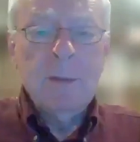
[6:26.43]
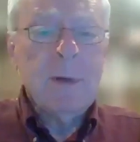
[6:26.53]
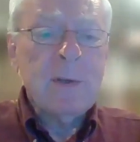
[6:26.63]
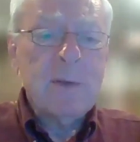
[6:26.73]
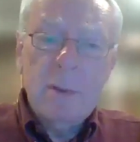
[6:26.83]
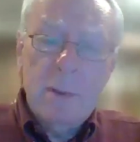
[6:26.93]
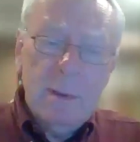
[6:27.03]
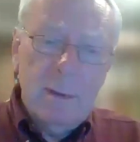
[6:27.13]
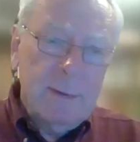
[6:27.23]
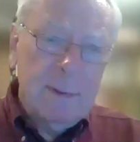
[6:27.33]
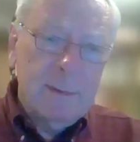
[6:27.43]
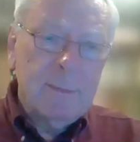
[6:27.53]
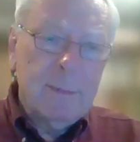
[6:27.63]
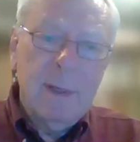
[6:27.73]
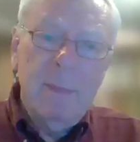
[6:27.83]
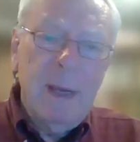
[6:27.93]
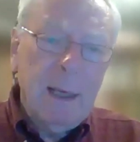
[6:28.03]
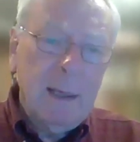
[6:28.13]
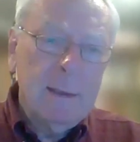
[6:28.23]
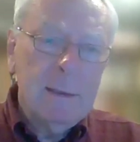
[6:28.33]
treasurer of the
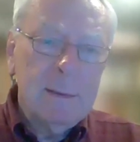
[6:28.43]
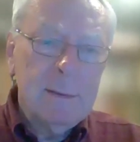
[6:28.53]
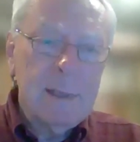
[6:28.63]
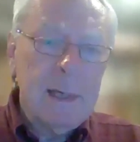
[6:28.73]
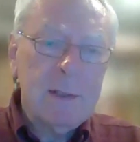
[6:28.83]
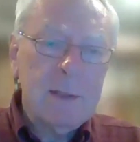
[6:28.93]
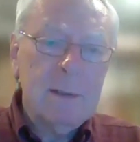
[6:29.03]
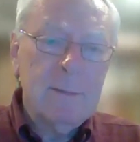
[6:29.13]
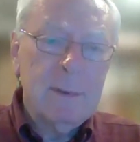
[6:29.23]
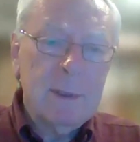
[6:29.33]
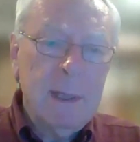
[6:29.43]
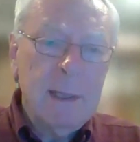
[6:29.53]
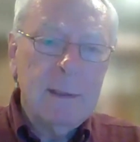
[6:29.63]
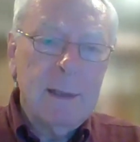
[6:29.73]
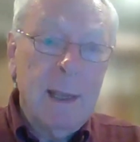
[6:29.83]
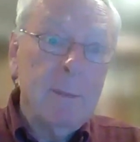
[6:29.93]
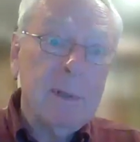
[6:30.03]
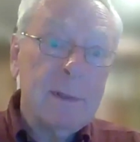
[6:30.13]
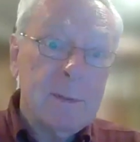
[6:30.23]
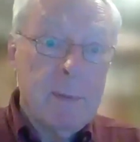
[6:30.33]
Quebec section of the Canadian
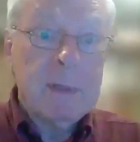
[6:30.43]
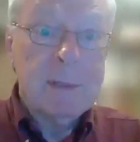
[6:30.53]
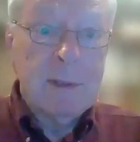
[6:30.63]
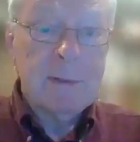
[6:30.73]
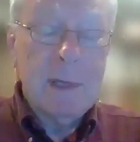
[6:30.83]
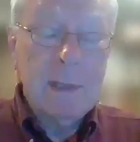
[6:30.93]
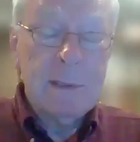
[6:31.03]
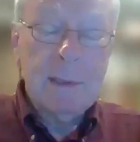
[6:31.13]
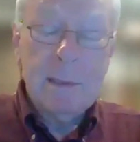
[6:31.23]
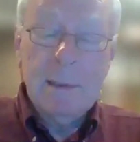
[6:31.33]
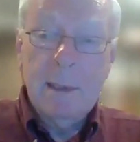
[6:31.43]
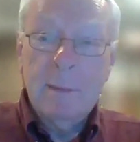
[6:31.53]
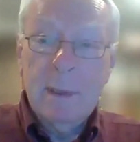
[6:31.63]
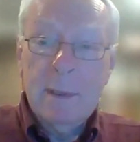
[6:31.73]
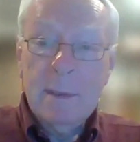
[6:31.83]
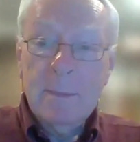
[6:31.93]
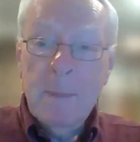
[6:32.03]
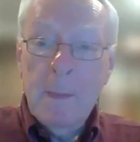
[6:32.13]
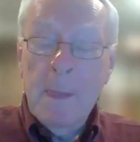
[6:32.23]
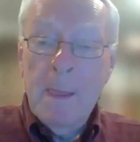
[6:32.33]
Amateur Swimming Association, as it then was.
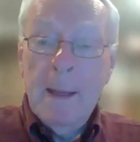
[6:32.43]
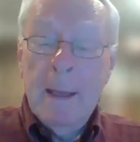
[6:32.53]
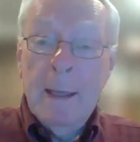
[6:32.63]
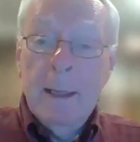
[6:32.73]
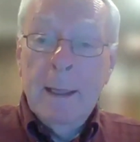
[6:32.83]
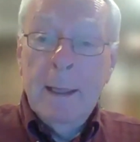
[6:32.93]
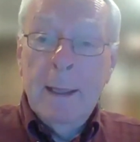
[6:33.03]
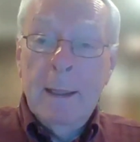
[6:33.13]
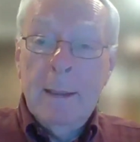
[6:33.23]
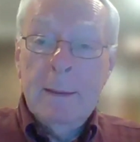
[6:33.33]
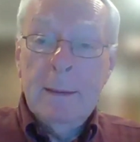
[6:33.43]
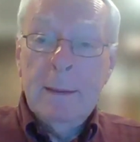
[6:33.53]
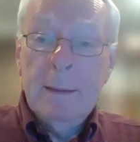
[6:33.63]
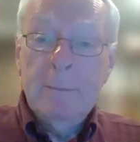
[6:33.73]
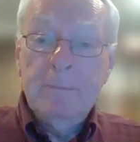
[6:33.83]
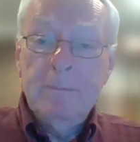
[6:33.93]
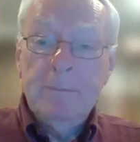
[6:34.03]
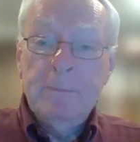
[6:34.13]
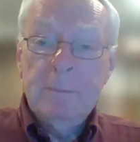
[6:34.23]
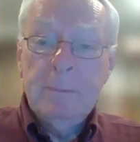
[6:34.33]
And
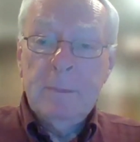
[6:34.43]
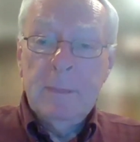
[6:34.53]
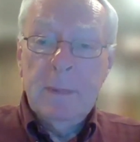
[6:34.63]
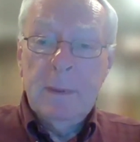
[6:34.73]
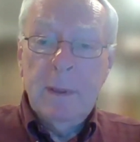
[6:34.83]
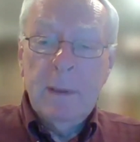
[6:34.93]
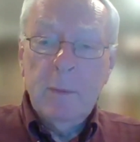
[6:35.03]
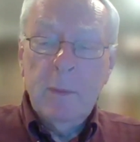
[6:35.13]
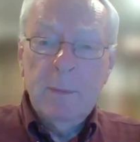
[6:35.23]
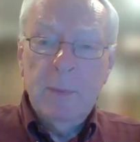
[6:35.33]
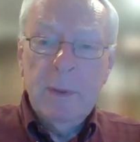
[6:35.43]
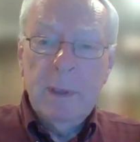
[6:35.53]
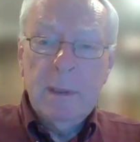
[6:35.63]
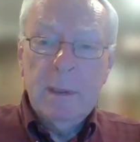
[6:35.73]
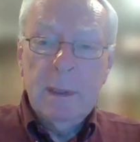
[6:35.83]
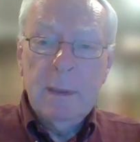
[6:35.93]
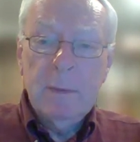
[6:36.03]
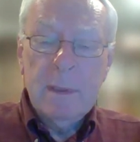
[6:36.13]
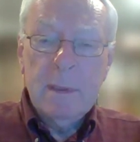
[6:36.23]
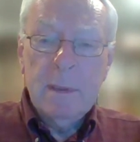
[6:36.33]
at one point, I
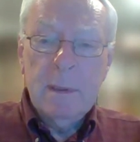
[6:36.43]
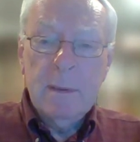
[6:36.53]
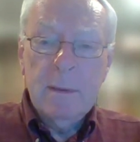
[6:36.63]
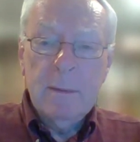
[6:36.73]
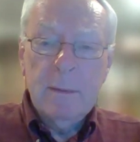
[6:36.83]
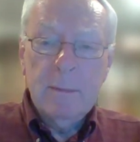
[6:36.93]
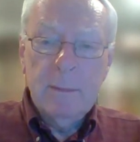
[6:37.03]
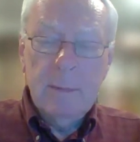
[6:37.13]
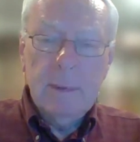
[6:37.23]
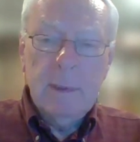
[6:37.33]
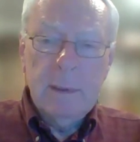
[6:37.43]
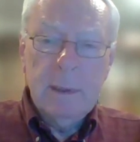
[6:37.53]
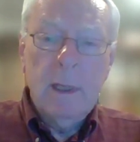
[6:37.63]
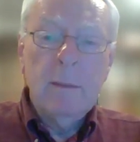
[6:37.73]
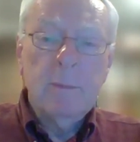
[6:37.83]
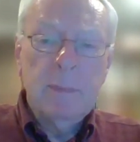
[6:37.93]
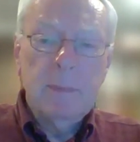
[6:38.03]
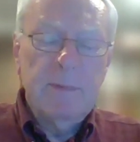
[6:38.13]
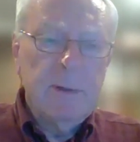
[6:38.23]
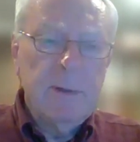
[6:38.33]
was at the club,
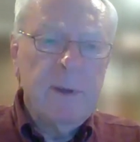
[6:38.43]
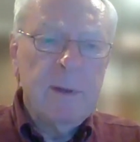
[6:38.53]
very